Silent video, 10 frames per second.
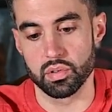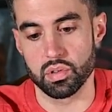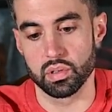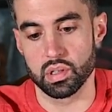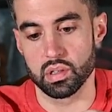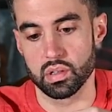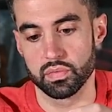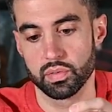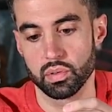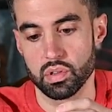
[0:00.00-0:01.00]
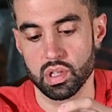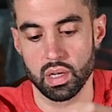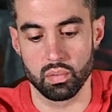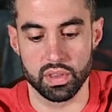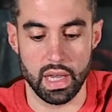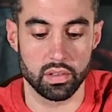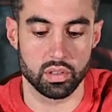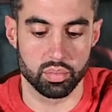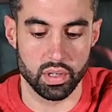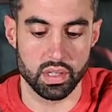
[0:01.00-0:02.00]
So this is a full set without the
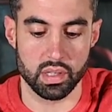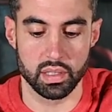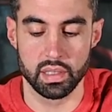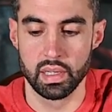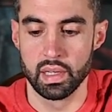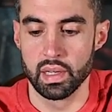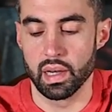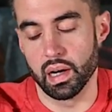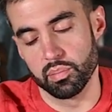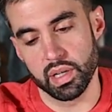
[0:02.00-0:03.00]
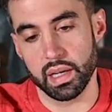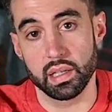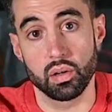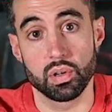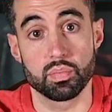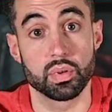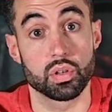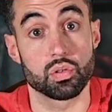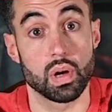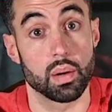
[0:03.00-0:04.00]
bracelet. But I can always put a
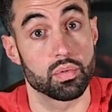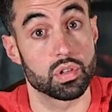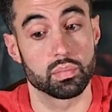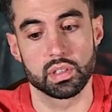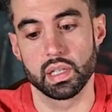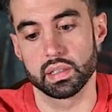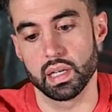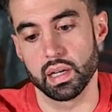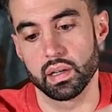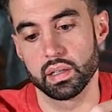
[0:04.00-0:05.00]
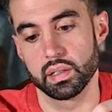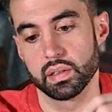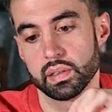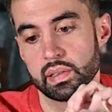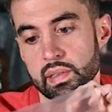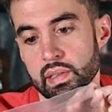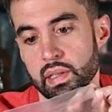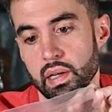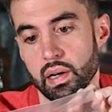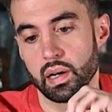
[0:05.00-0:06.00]
strap or something like that on here.
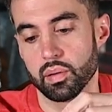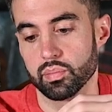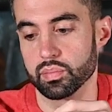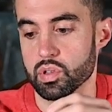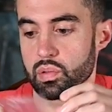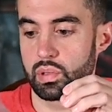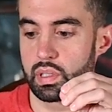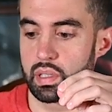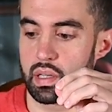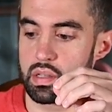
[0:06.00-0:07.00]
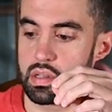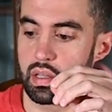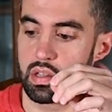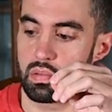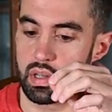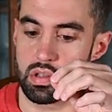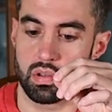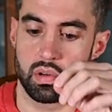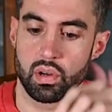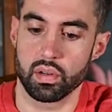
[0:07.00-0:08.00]
So really nice way to
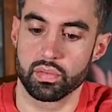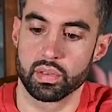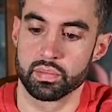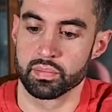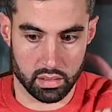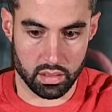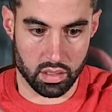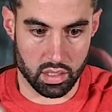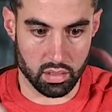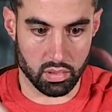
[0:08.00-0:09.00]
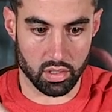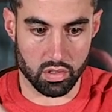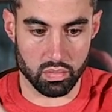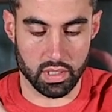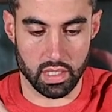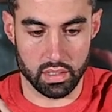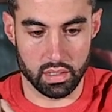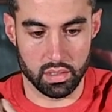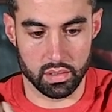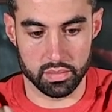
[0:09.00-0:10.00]
start off. Let's see what else we got in
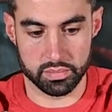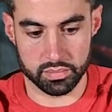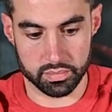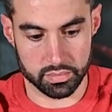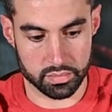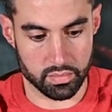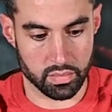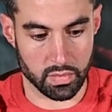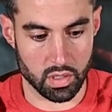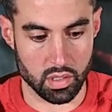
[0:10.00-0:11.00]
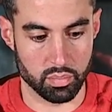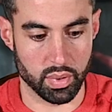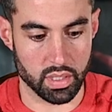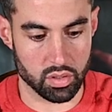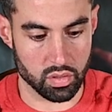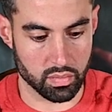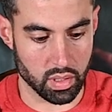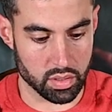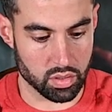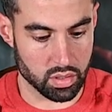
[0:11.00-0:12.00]
here. It's a bunch of
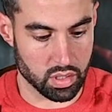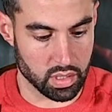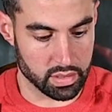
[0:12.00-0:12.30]
watches.